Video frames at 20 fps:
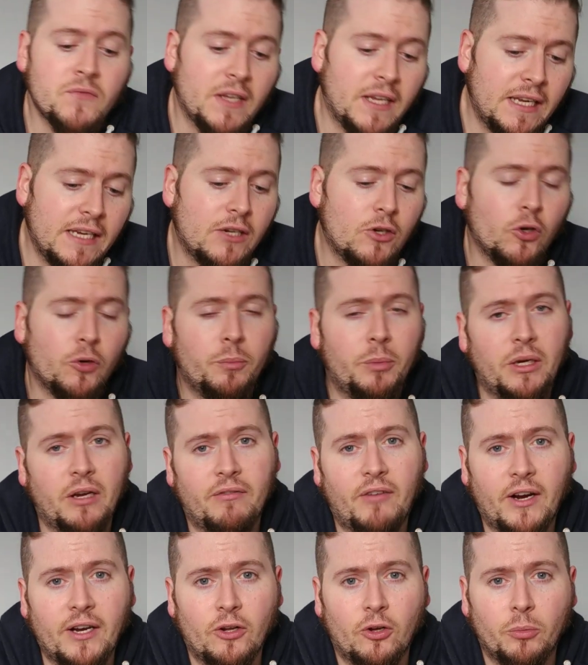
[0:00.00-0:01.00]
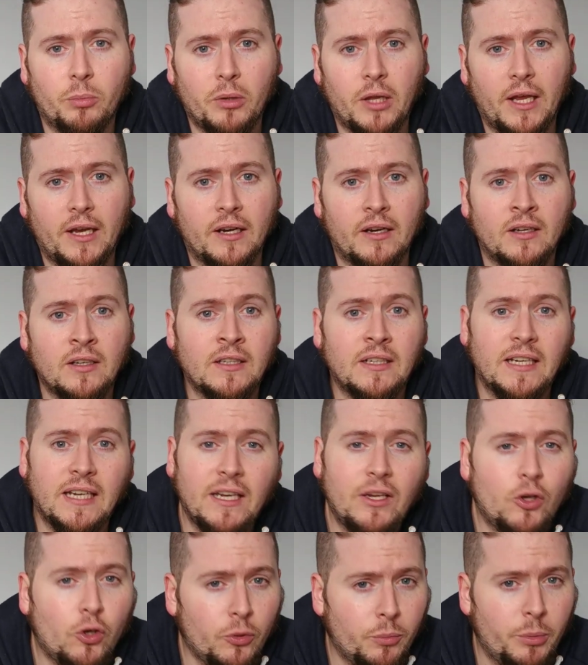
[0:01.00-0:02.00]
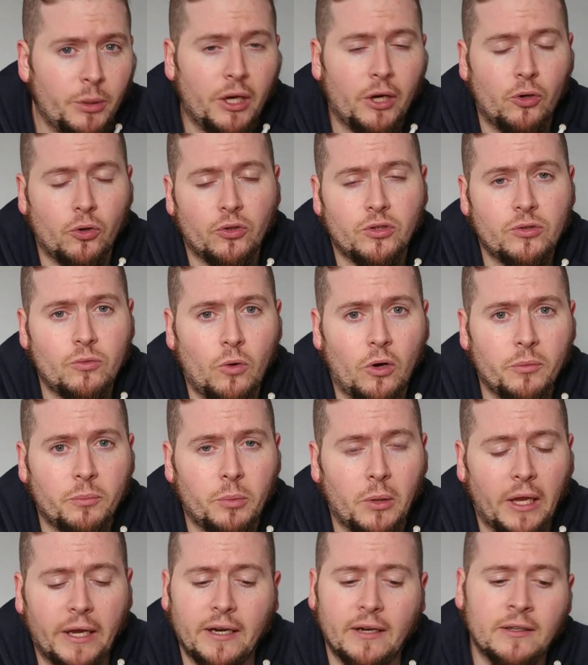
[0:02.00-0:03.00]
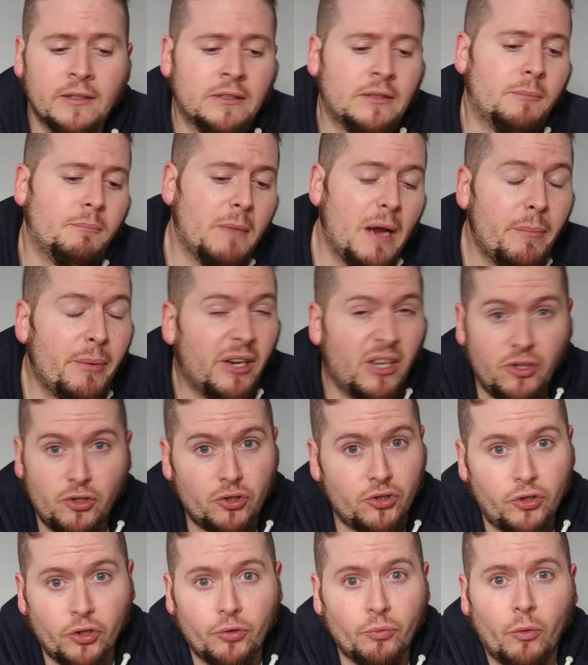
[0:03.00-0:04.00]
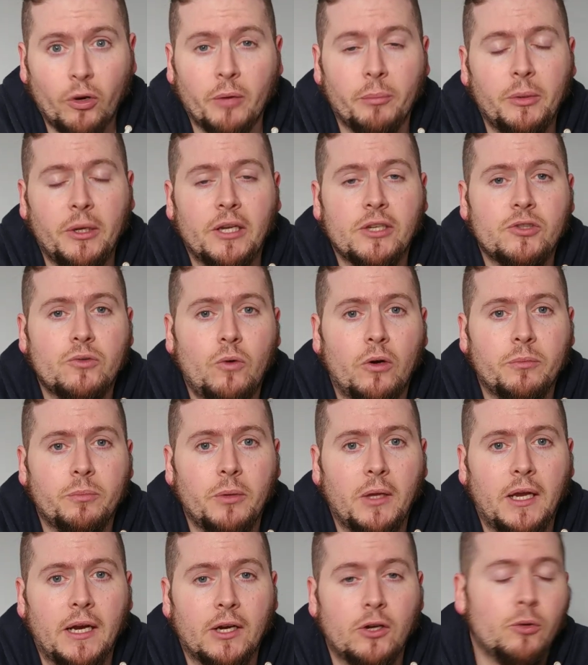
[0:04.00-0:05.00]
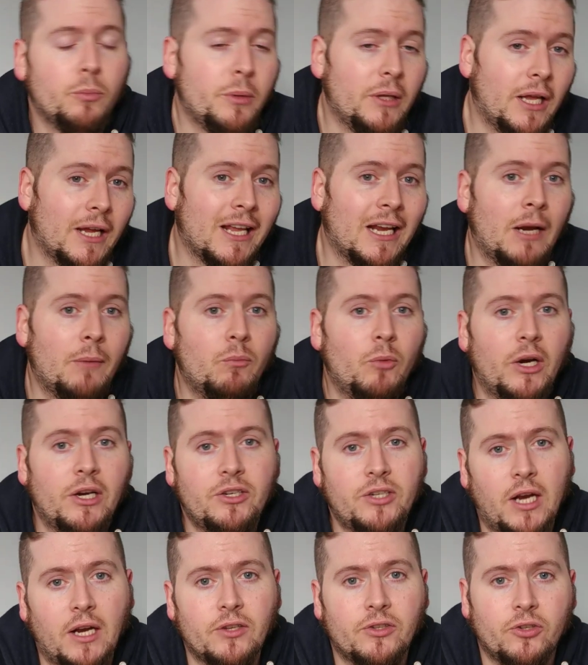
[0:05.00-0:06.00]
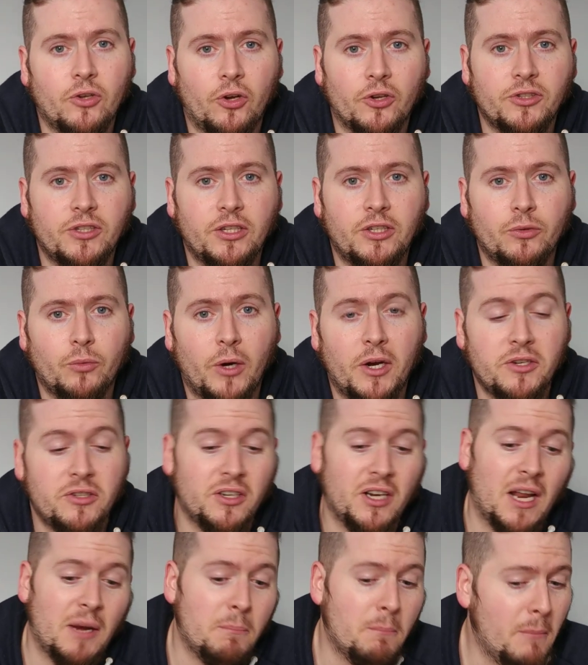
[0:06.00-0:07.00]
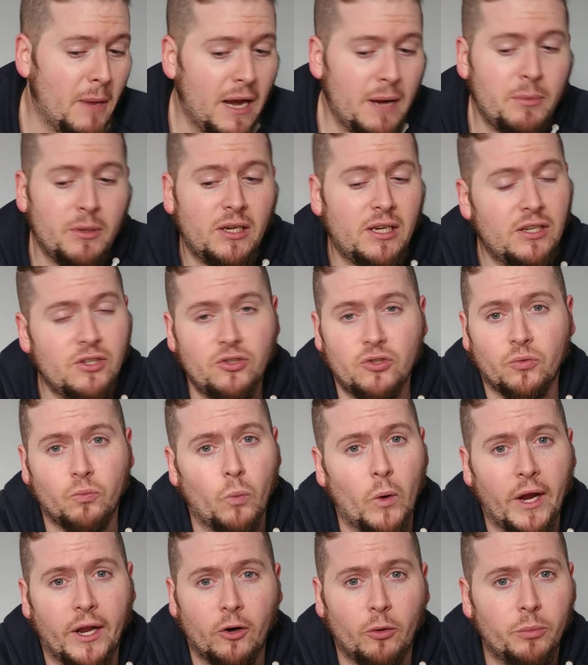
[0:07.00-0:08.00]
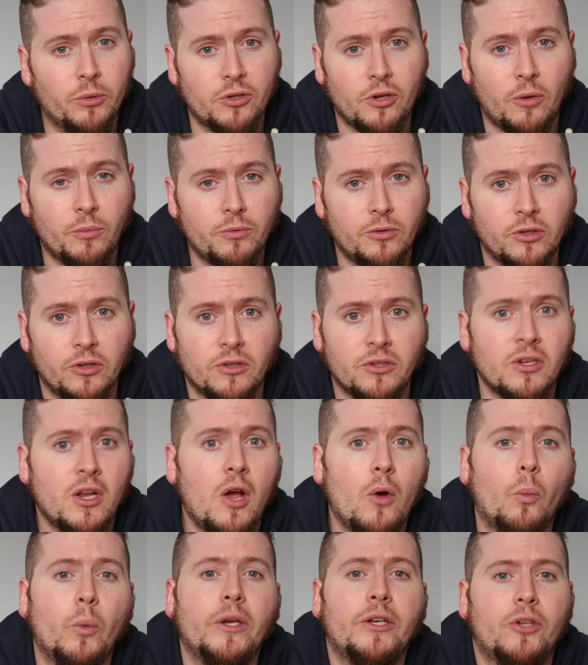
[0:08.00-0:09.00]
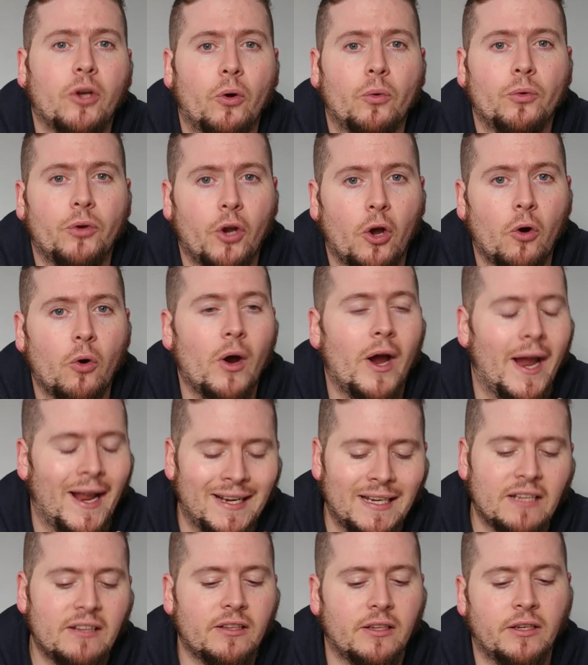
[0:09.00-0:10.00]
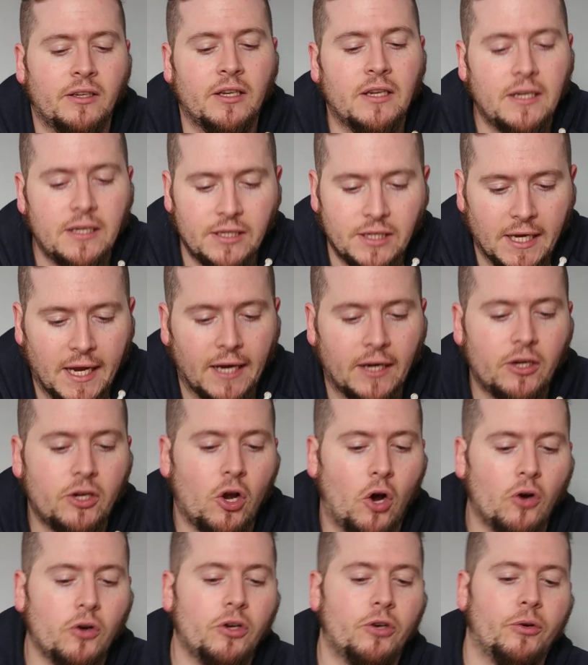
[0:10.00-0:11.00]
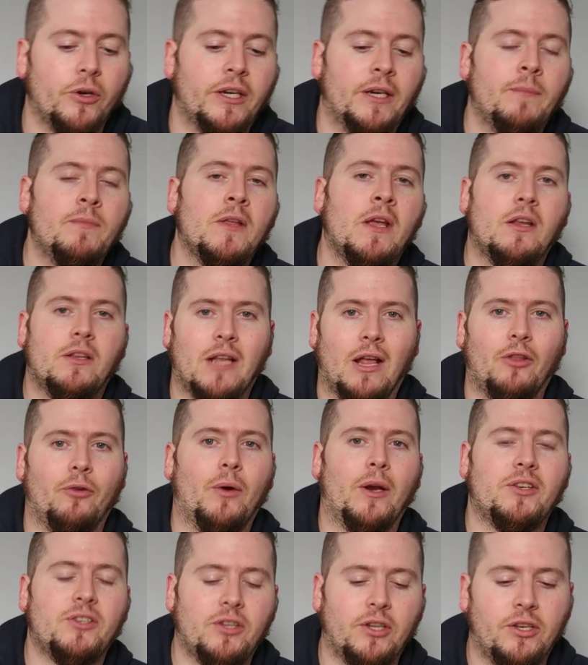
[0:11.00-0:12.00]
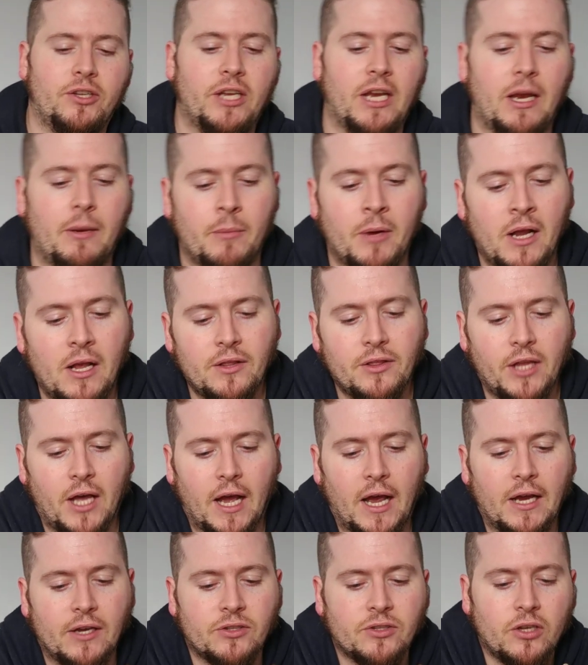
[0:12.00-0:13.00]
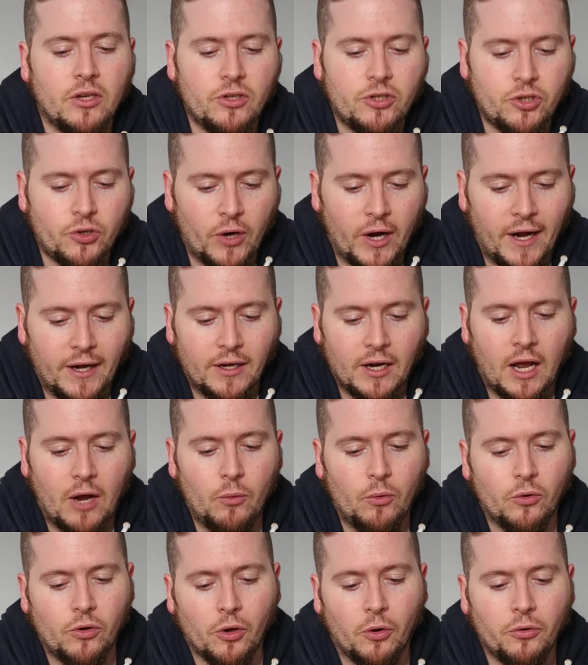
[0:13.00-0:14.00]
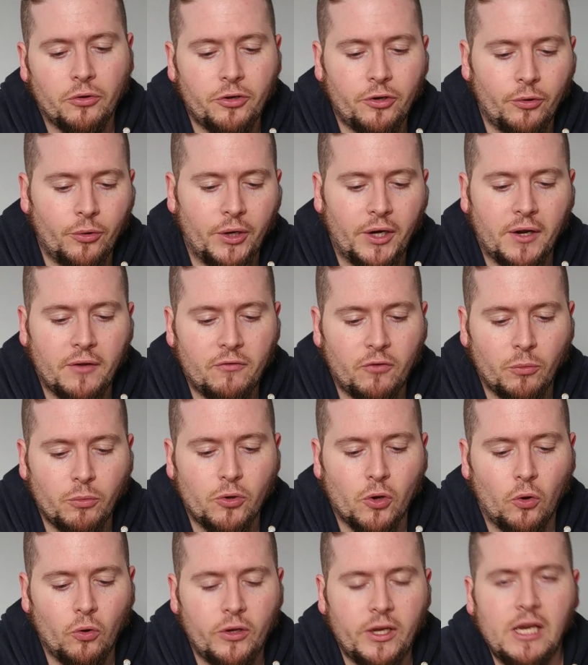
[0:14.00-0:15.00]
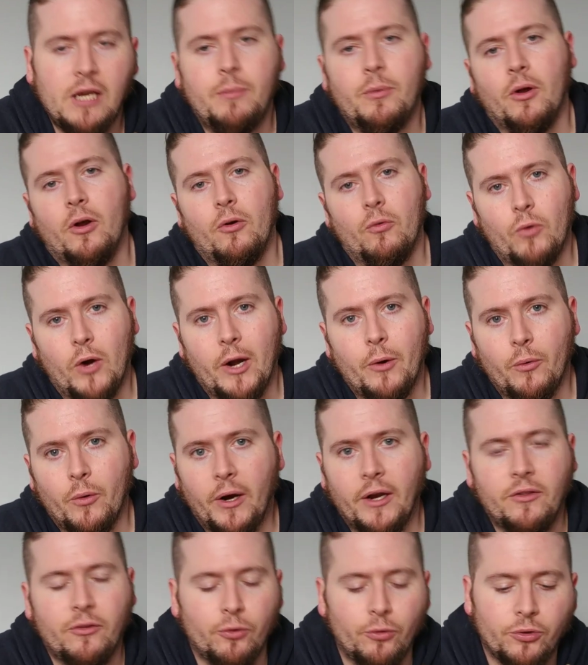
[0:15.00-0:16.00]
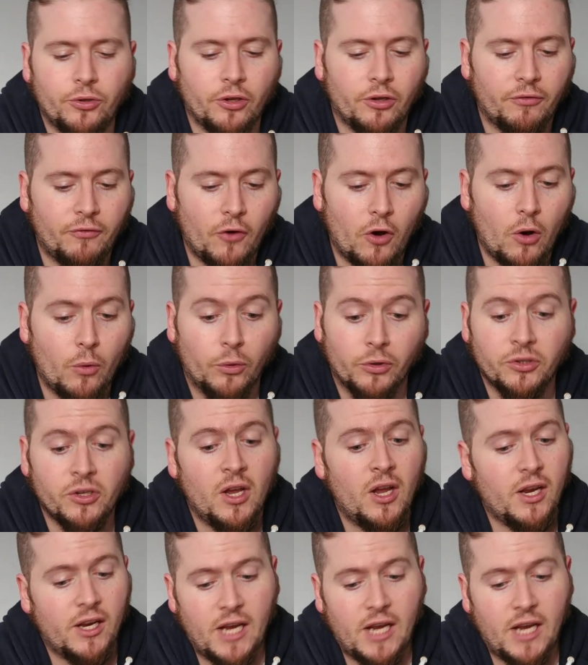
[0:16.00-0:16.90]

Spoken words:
He could be a vital player. He could be a good squad player. Maybe he just doesn't want to be a squad player. Could be like an Emre Can sort of situation, and maybe he's just weighing up his options. We don't know anything yet concrete. Now, the rest of the team that has trained, I will go through it from goalkeeper right way through to the forwards.